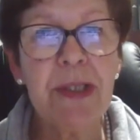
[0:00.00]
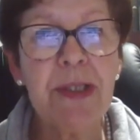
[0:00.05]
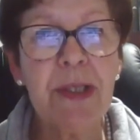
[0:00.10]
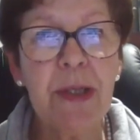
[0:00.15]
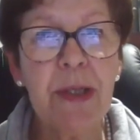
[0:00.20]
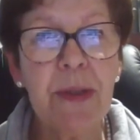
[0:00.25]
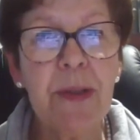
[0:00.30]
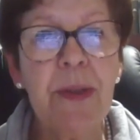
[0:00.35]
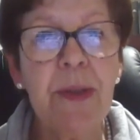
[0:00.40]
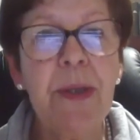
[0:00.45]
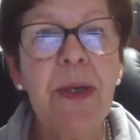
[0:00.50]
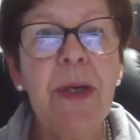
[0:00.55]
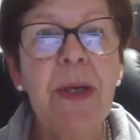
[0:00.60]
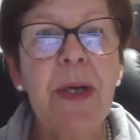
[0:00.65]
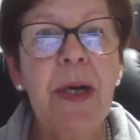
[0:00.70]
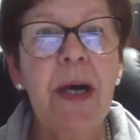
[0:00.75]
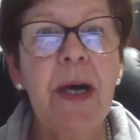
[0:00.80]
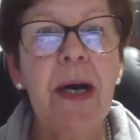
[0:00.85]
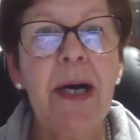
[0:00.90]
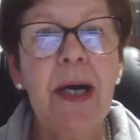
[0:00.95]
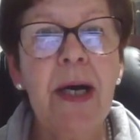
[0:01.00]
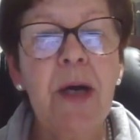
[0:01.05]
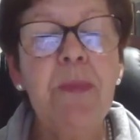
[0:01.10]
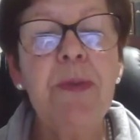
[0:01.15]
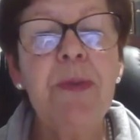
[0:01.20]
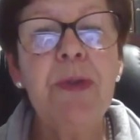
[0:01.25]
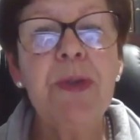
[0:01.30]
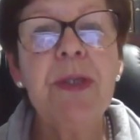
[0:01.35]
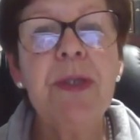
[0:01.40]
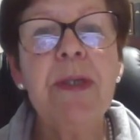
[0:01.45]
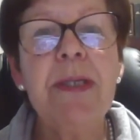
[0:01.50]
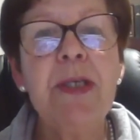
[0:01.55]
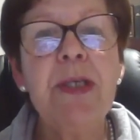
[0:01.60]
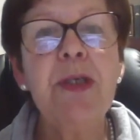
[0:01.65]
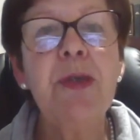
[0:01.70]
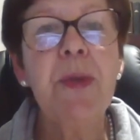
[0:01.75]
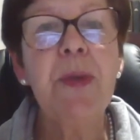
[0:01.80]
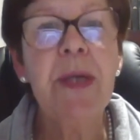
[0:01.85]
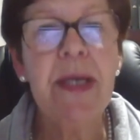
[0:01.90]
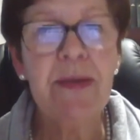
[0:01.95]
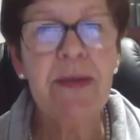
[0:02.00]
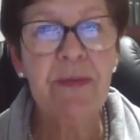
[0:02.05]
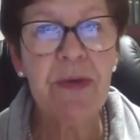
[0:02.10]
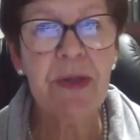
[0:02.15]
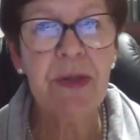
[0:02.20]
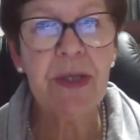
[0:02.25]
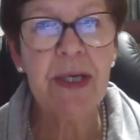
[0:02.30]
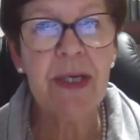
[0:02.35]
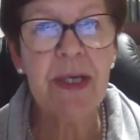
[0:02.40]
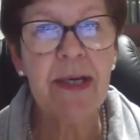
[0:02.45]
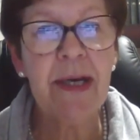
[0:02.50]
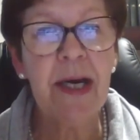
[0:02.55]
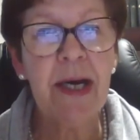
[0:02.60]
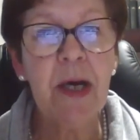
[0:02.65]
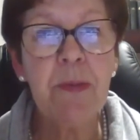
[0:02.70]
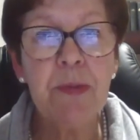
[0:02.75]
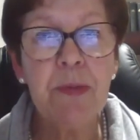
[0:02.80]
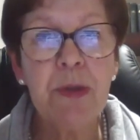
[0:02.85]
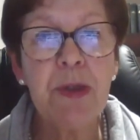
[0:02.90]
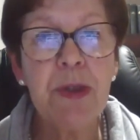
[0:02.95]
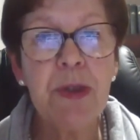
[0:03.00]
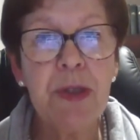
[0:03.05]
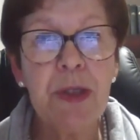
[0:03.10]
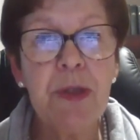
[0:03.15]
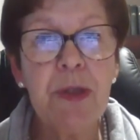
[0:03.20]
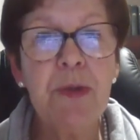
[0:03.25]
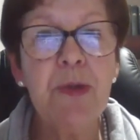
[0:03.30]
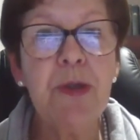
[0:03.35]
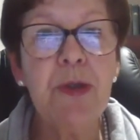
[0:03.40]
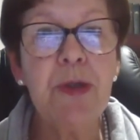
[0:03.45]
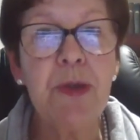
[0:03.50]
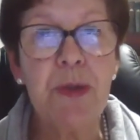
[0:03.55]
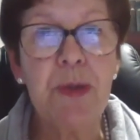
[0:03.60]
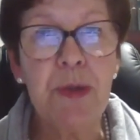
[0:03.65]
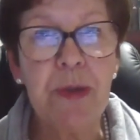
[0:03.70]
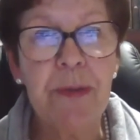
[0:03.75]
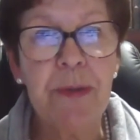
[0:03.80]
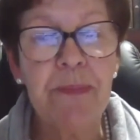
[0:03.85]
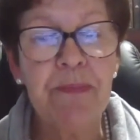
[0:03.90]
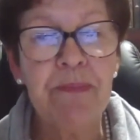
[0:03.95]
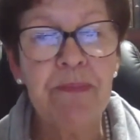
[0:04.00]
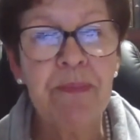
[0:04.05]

So I hope you still enjoy everything and I hope to see you soon.